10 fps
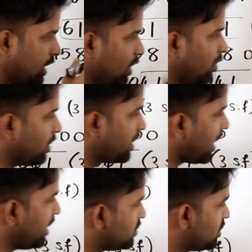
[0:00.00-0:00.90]
you don't
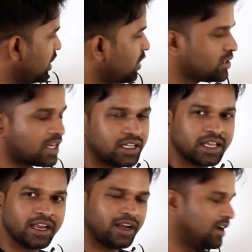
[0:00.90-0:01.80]
write zeros at
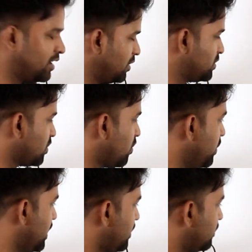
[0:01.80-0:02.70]
the end. It looks so
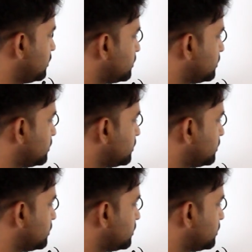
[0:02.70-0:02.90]
weird.